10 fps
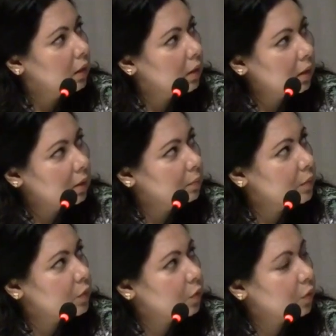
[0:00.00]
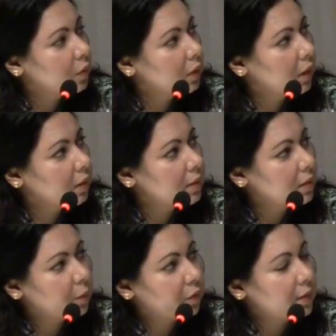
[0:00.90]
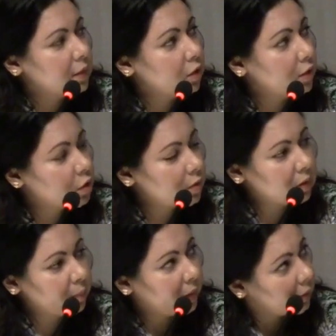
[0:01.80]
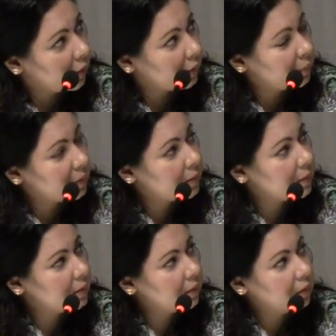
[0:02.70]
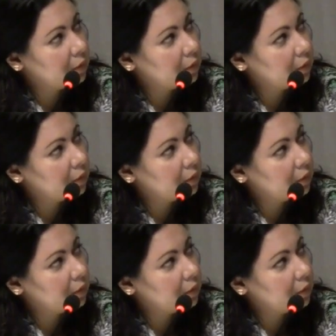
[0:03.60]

Um, so here are some of the suggestions by the IPCC,